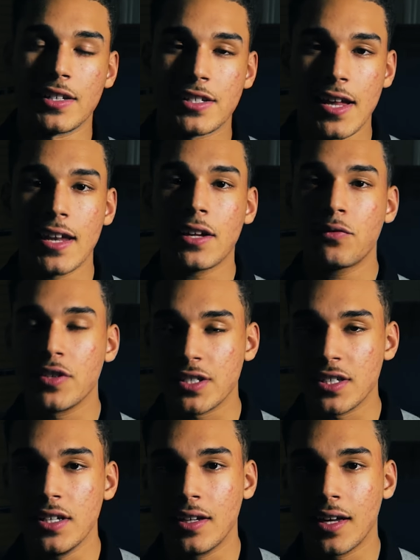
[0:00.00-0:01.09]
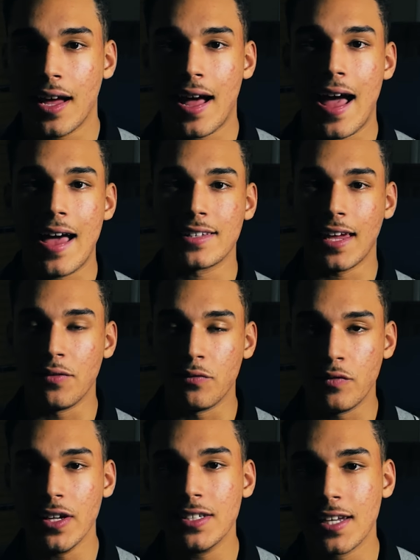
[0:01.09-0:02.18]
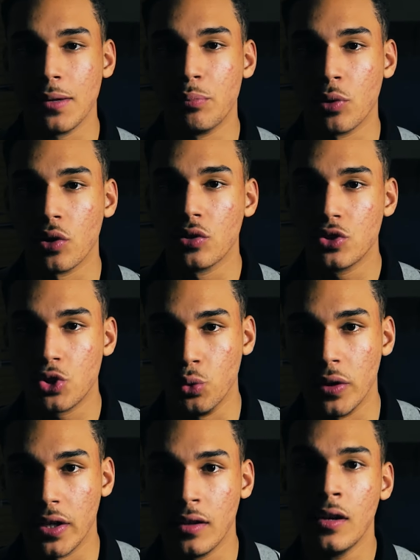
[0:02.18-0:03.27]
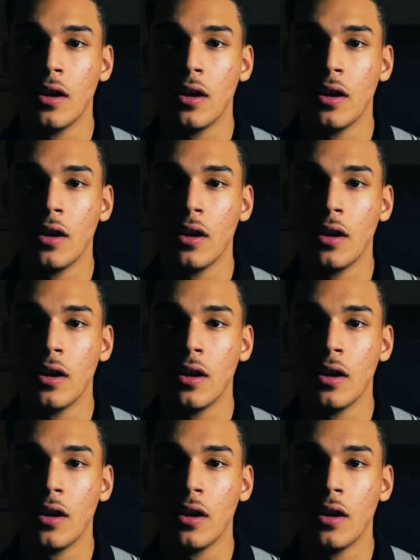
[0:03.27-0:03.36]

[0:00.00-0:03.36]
aesthetic physique has a V taper to it,